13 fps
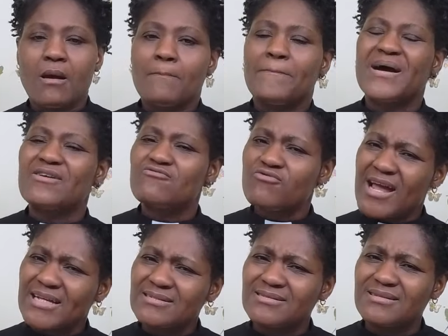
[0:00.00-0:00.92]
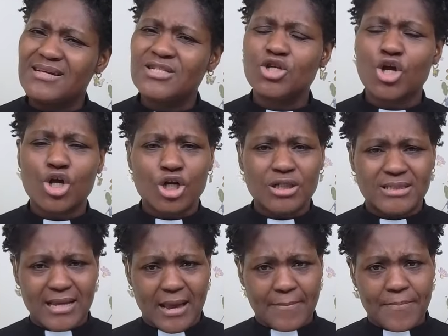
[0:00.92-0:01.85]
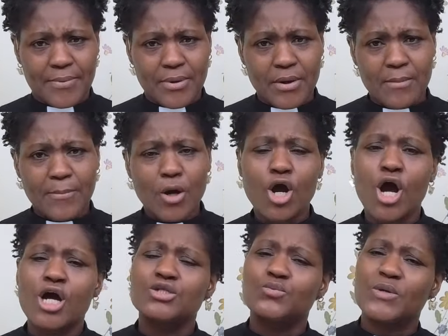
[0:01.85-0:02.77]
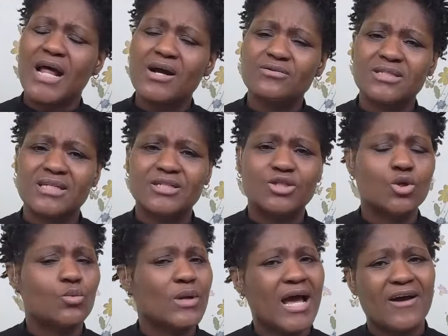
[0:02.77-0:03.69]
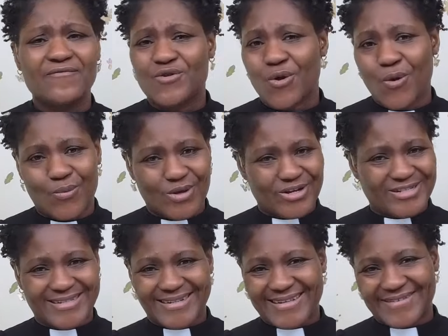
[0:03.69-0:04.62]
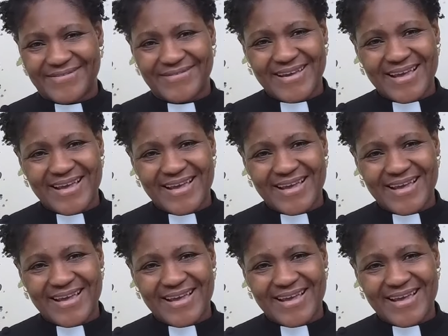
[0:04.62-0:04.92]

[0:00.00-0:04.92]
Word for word: But rent is a good debt, because without it, you will have nowhere to live.